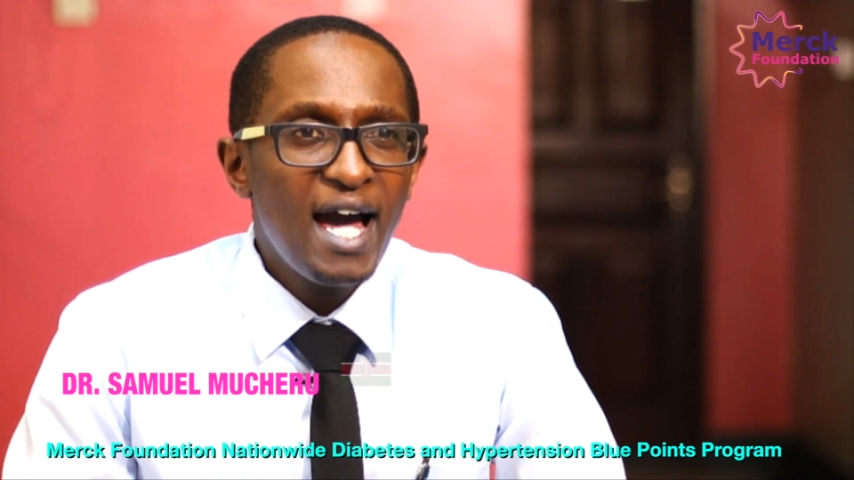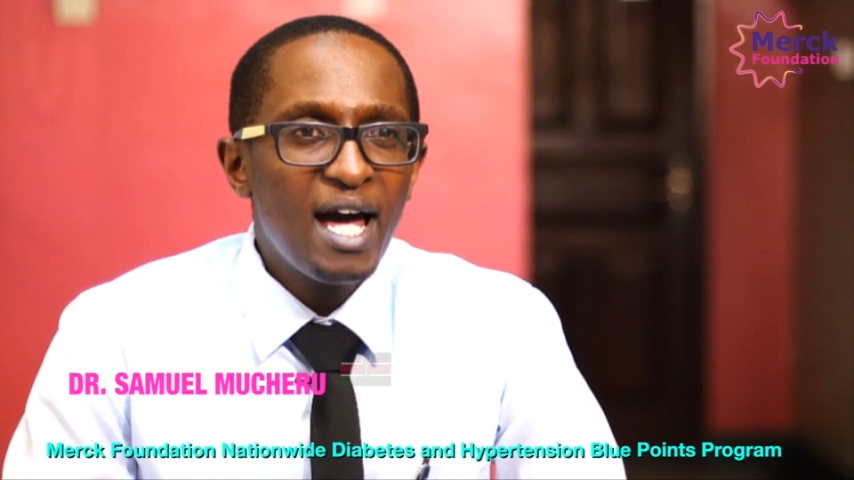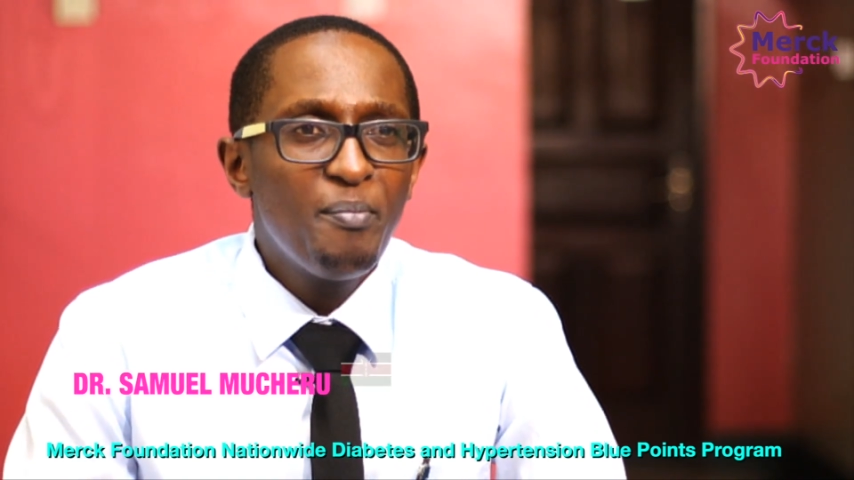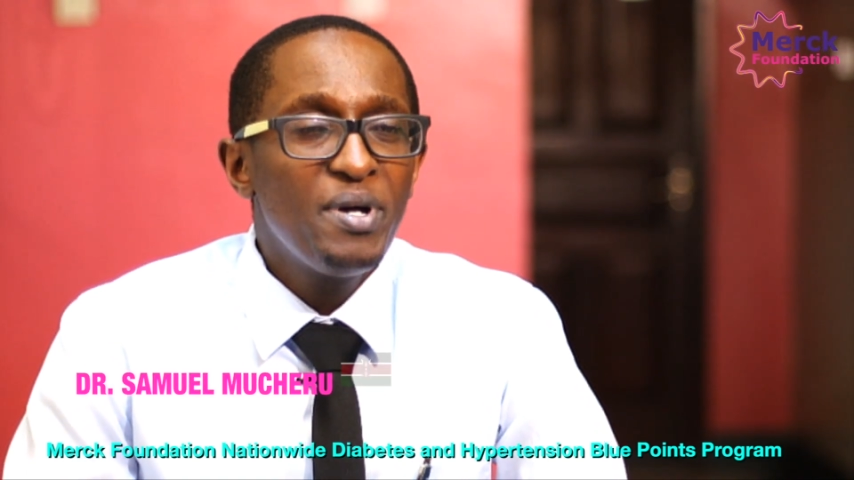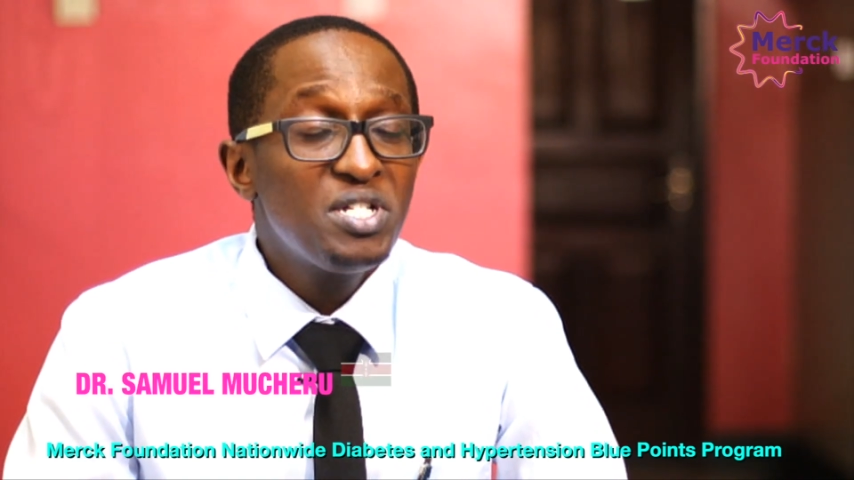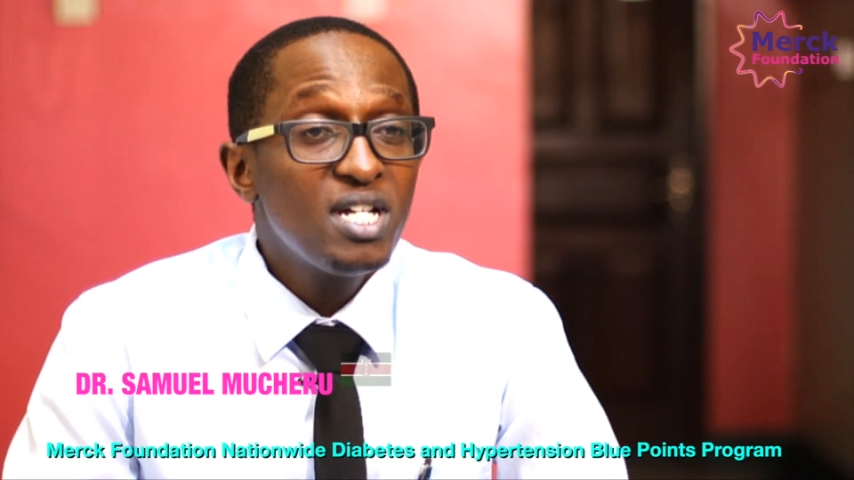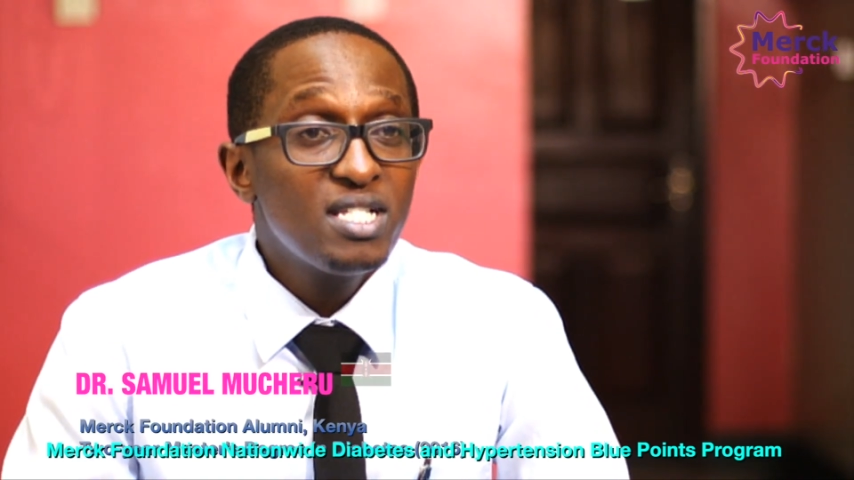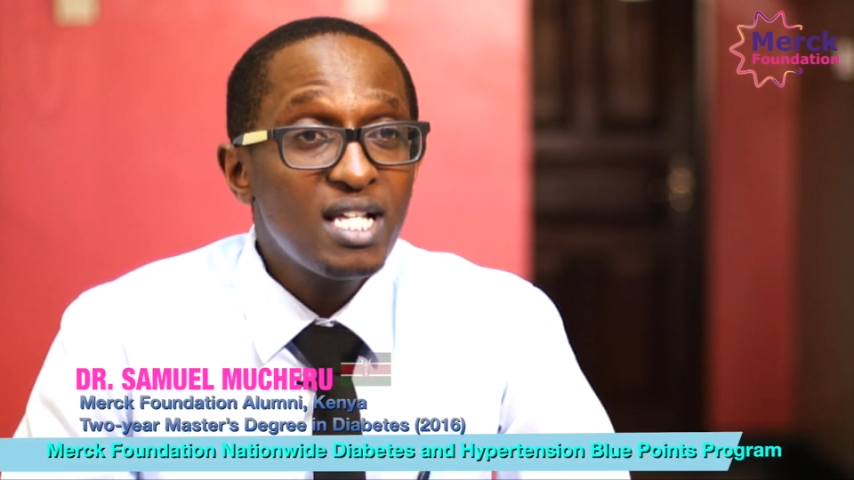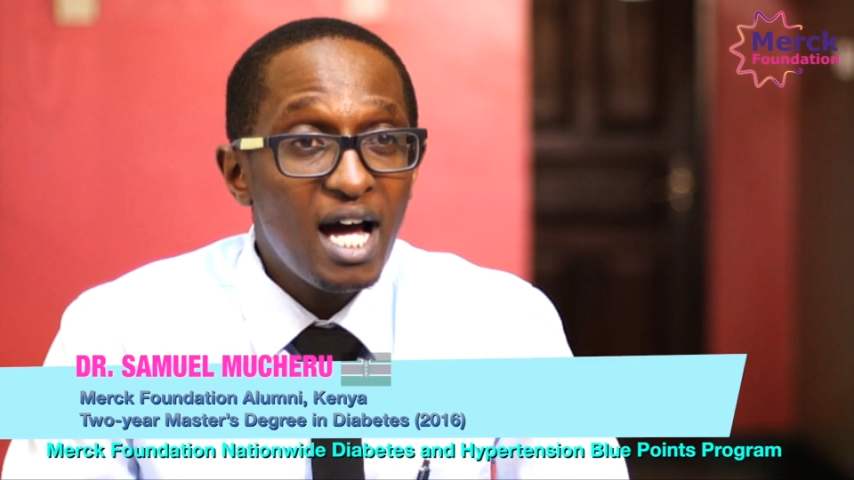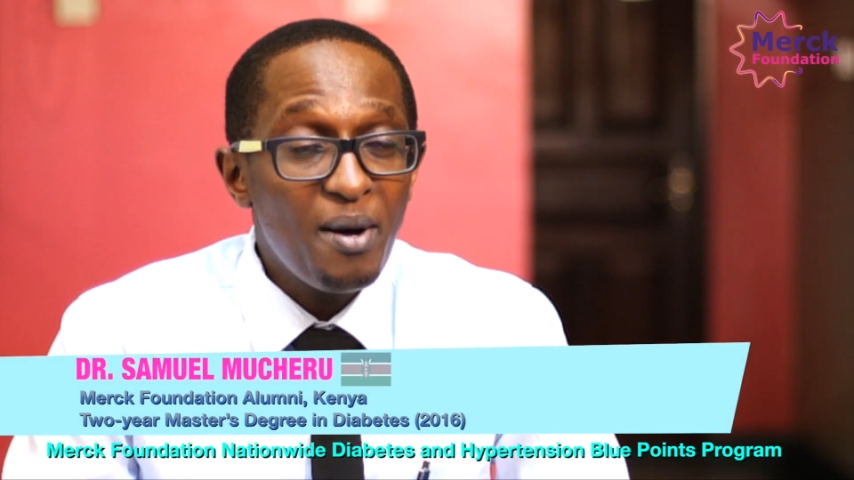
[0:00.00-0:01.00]
and
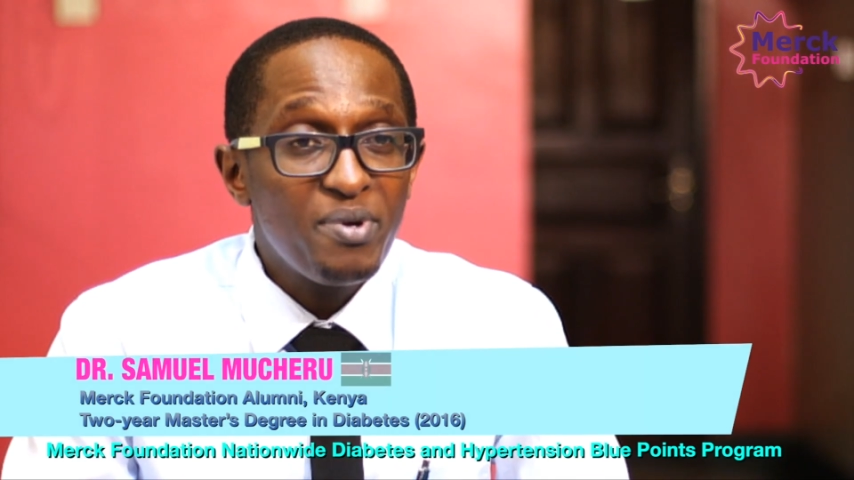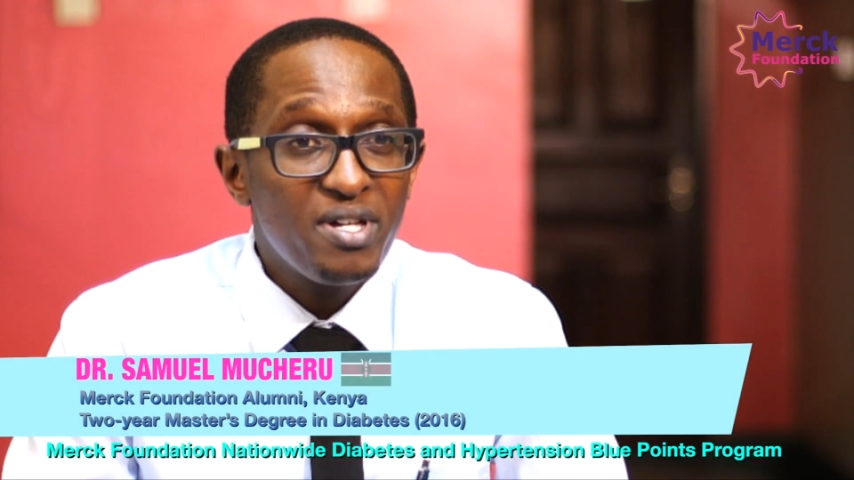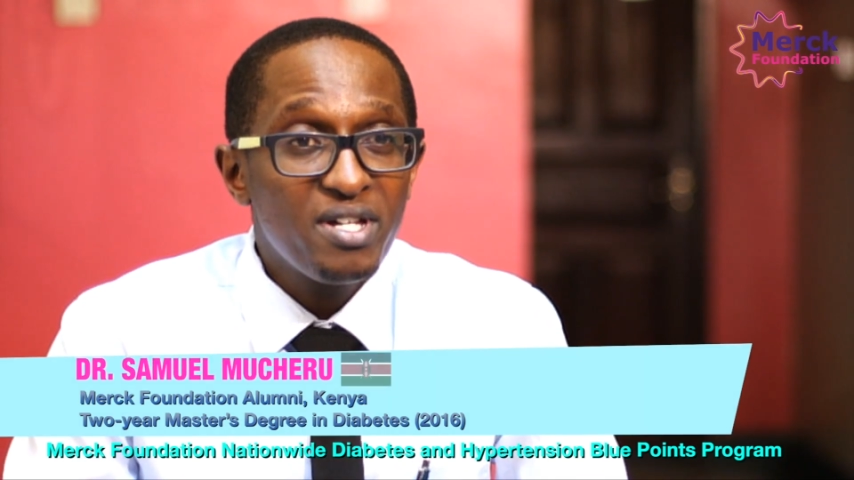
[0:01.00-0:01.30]
patients are happy.